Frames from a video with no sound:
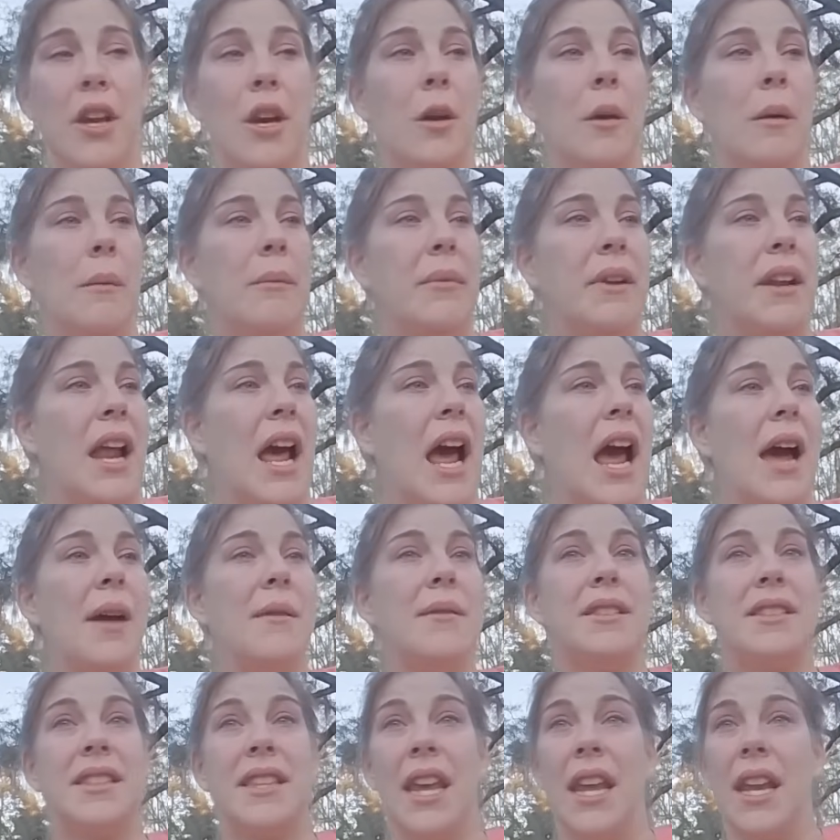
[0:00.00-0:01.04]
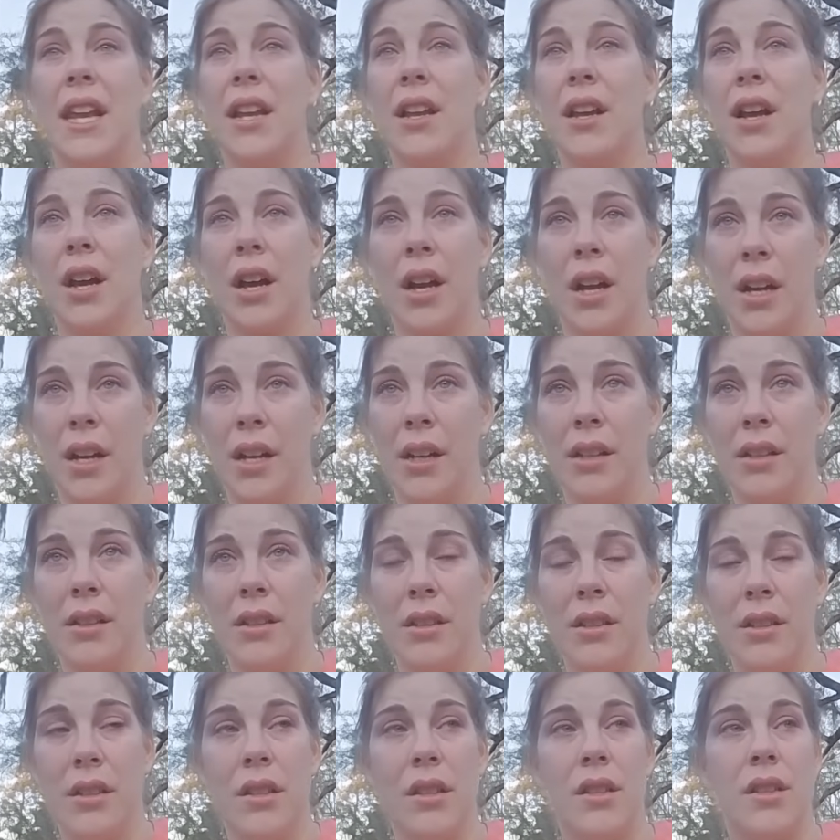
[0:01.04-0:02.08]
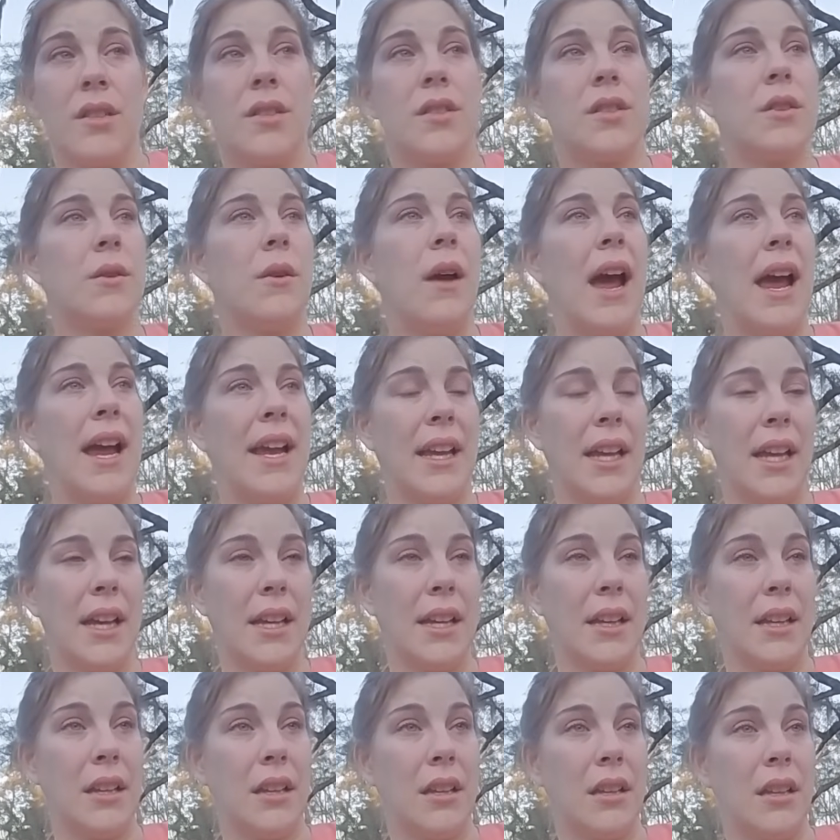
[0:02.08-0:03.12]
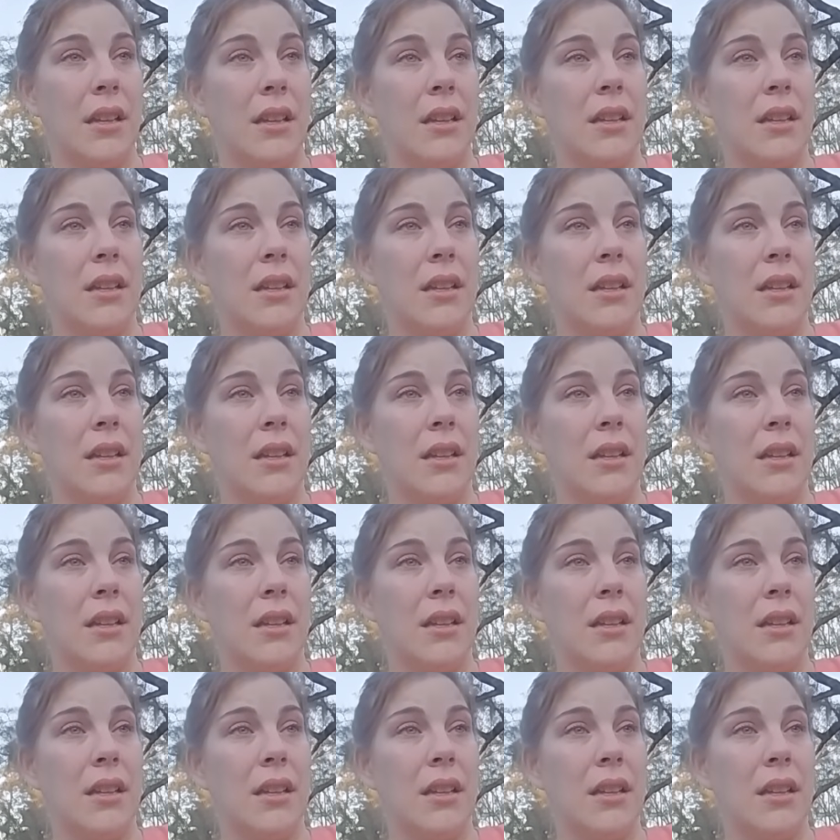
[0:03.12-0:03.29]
No, but I was getting her so I could